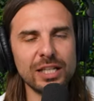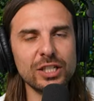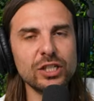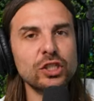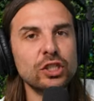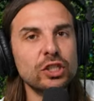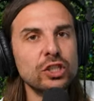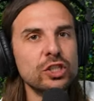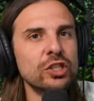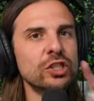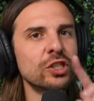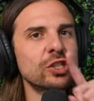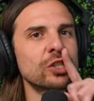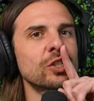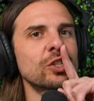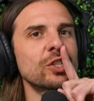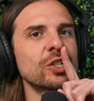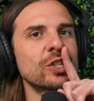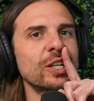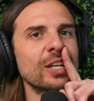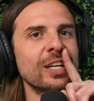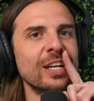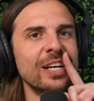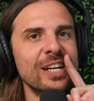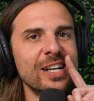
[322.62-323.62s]

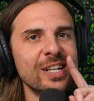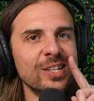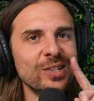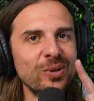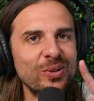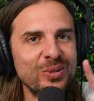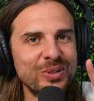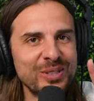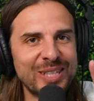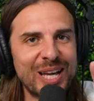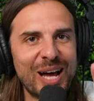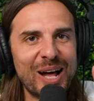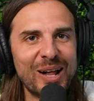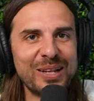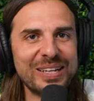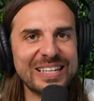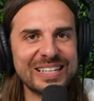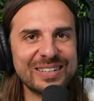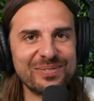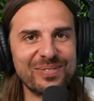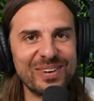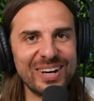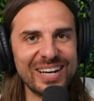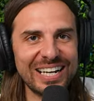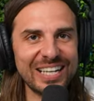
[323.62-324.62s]
Shh. Don't tell
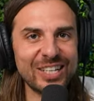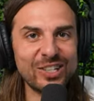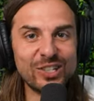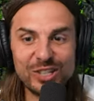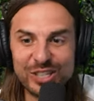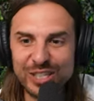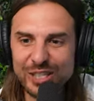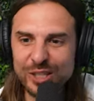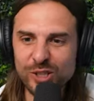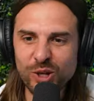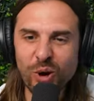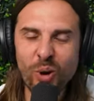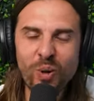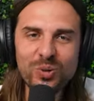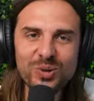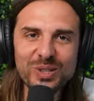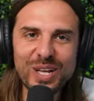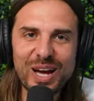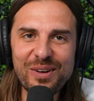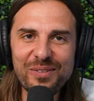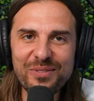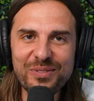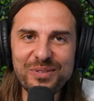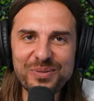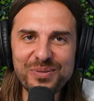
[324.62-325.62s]
anybody. You just told
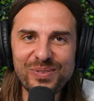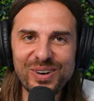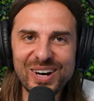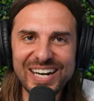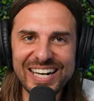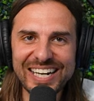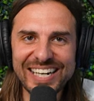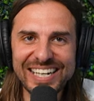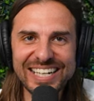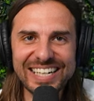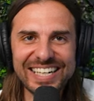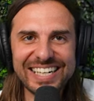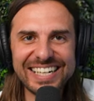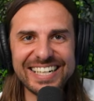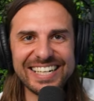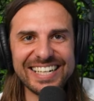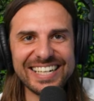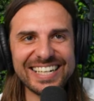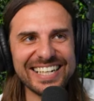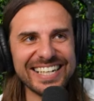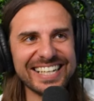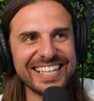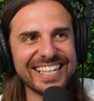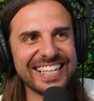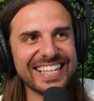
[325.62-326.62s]
everybody.
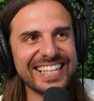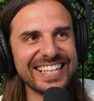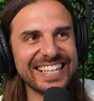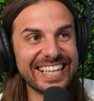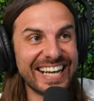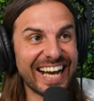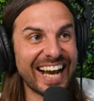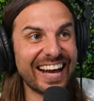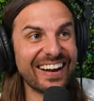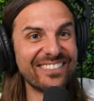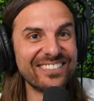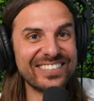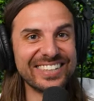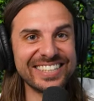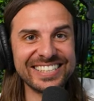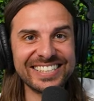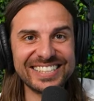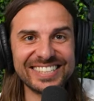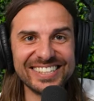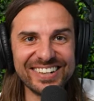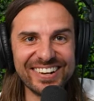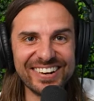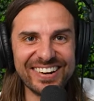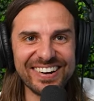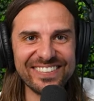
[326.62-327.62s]
You gotta be
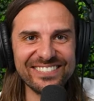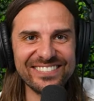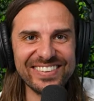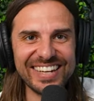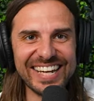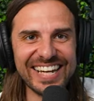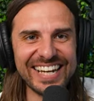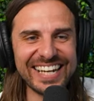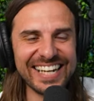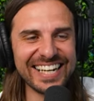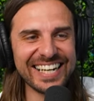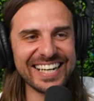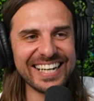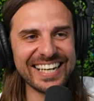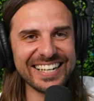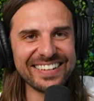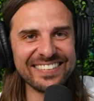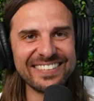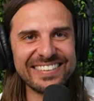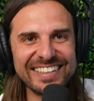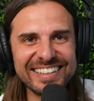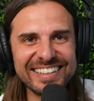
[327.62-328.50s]
sure, man.